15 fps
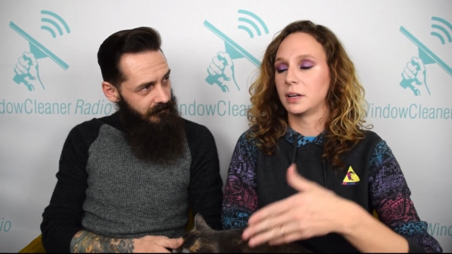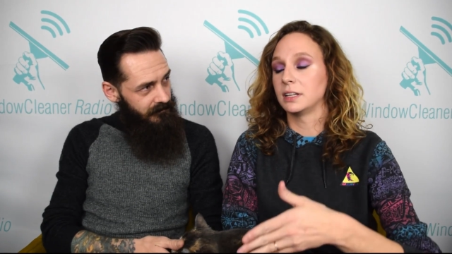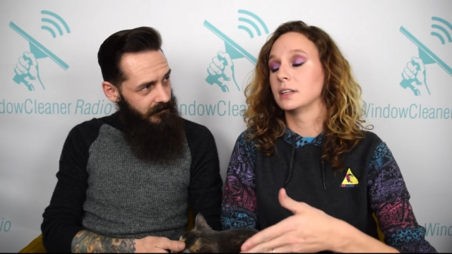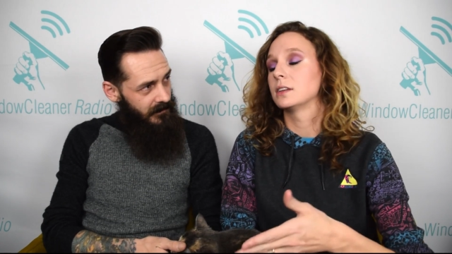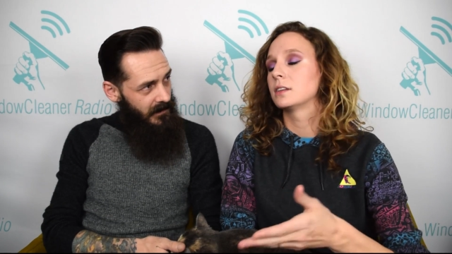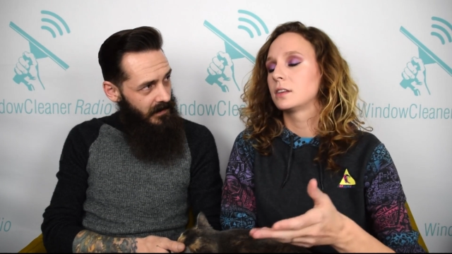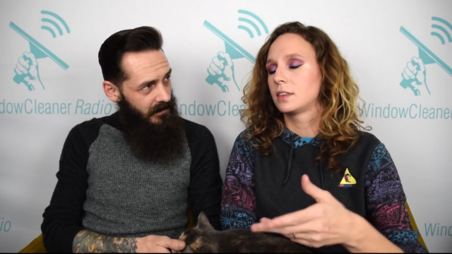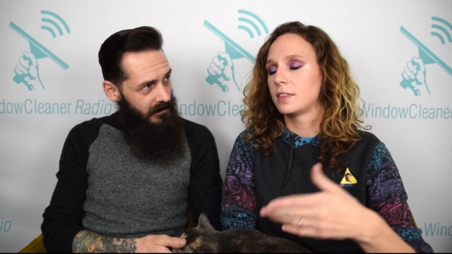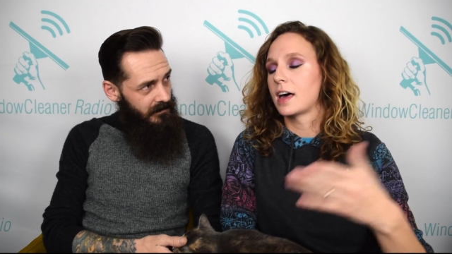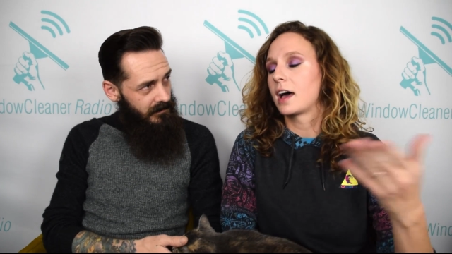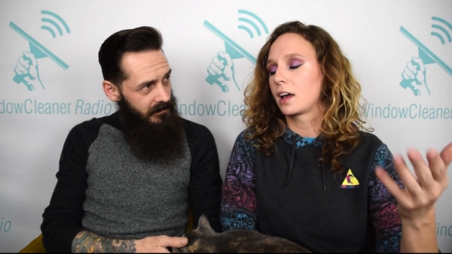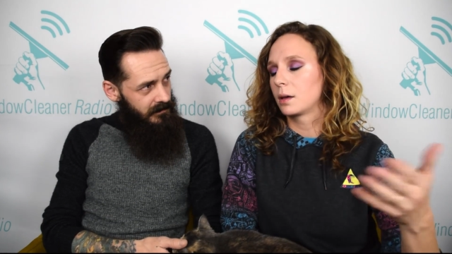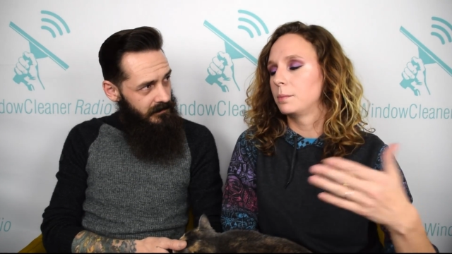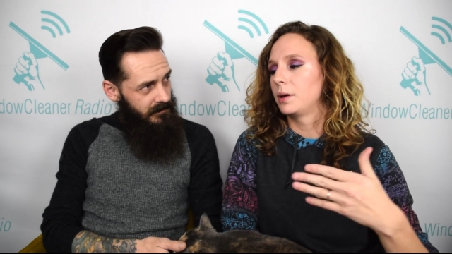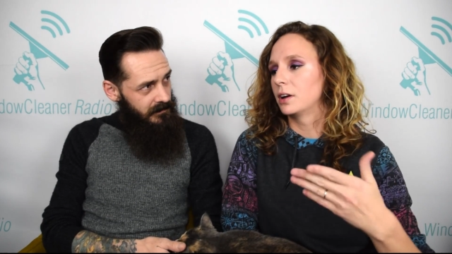Speaker 1: but
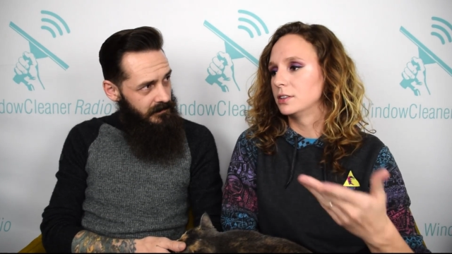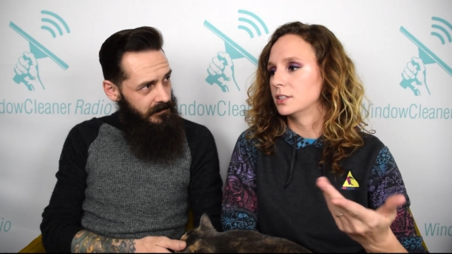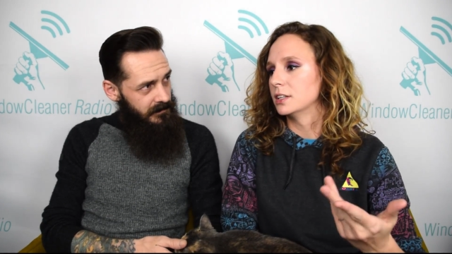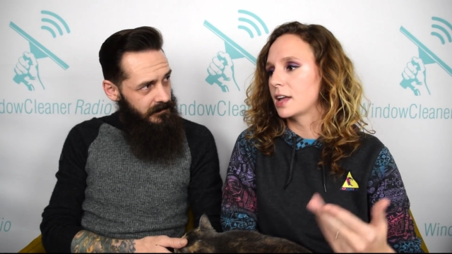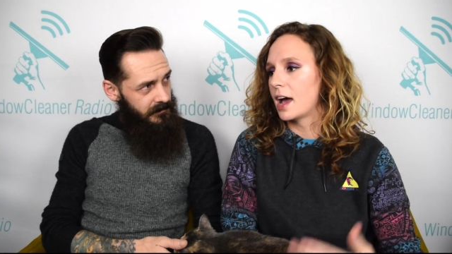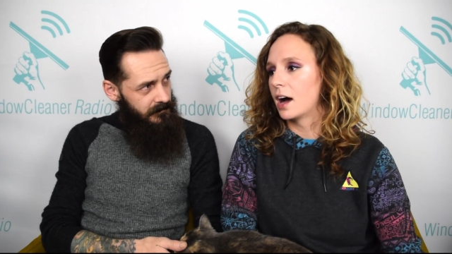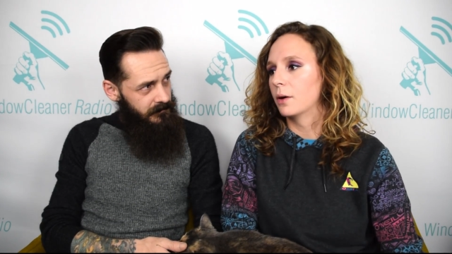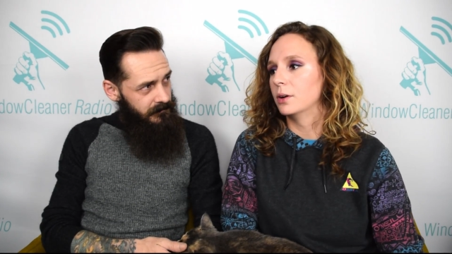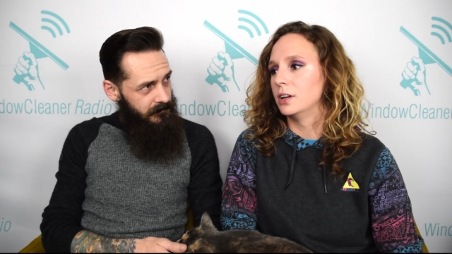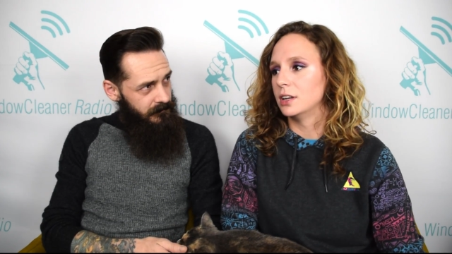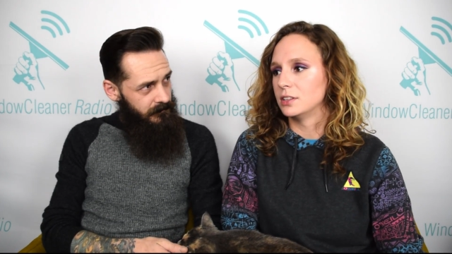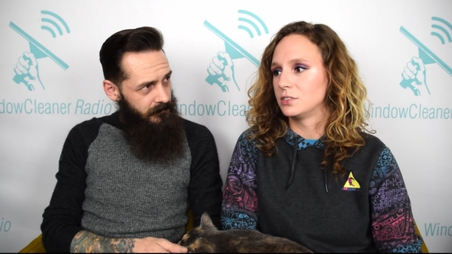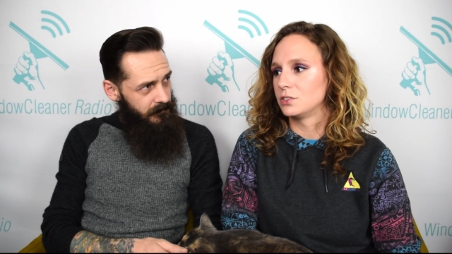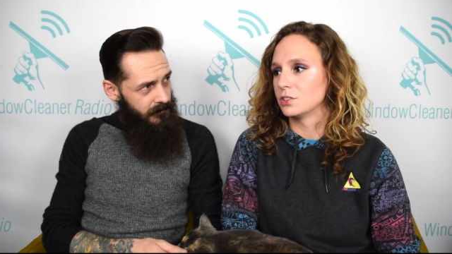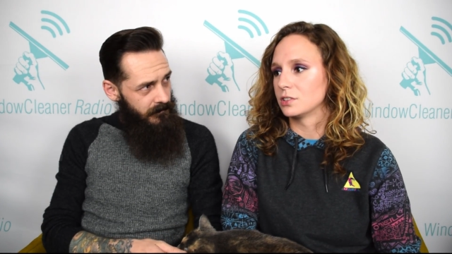that compared to now, it
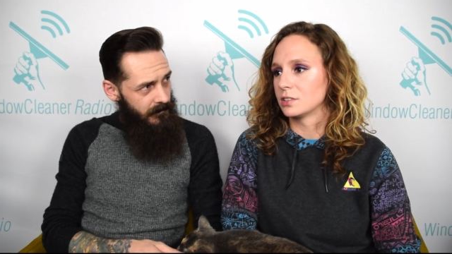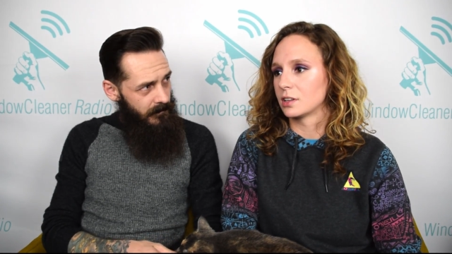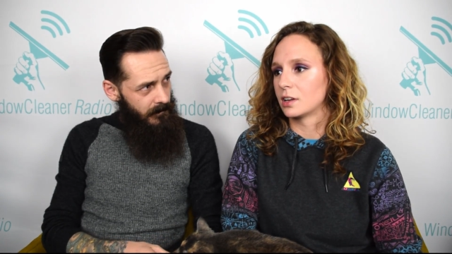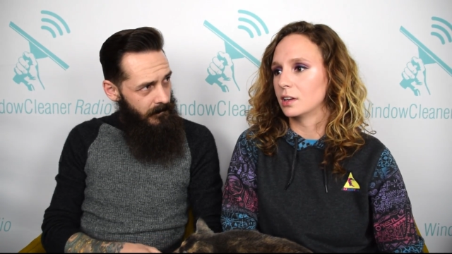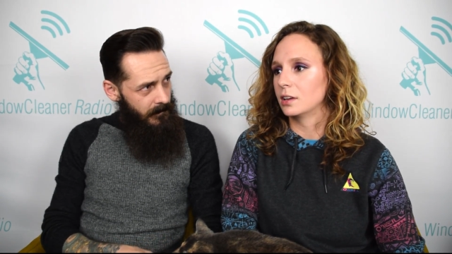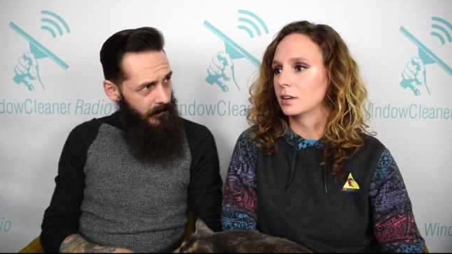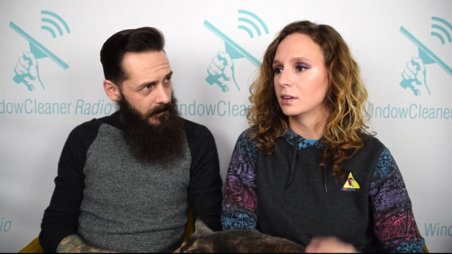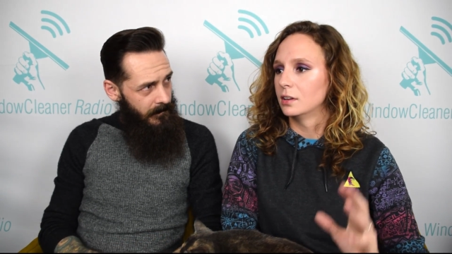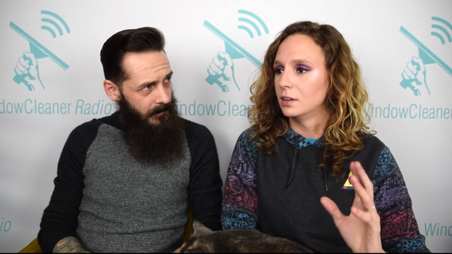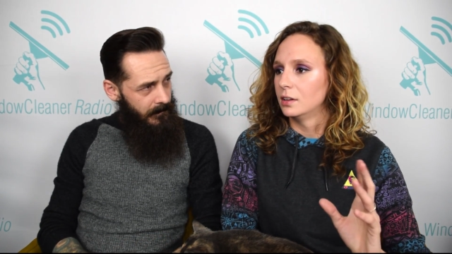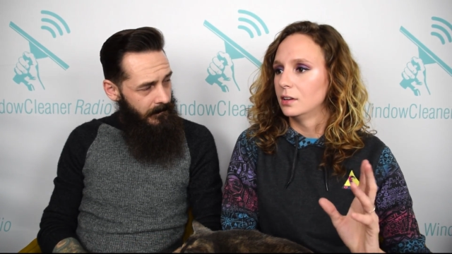is just like,